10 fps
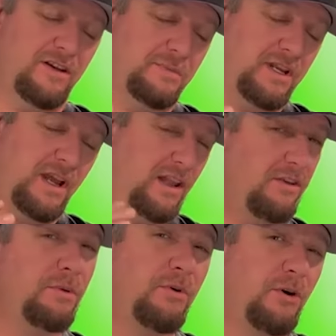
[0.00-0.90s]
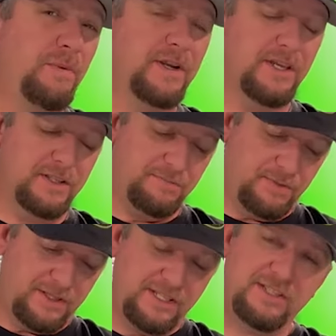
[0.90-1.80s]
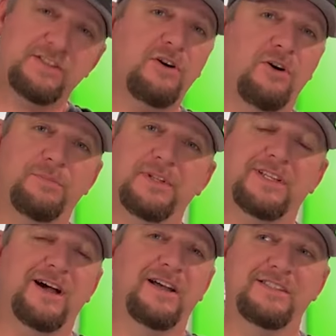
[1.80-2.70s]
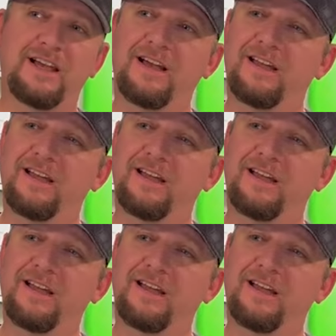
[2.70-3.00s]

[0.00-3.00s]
I mean, I love the ball pythons, but these carpets, guys,